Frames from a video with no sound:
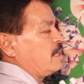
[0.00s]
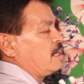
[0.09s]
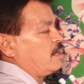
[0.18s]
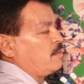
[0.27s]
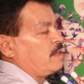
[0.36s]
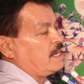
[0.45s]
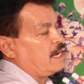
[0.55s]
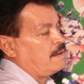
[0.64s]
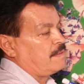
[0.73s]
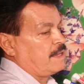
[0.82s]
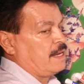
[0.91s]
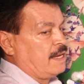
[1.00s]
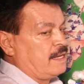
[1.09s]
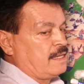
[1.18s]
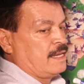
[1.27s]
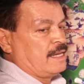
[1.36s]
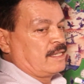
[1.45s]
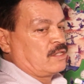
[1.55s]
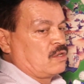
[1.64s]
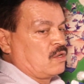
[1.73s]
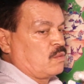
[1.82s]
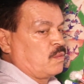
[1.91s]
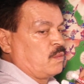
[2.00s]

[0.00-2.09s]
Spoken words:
if we have that, so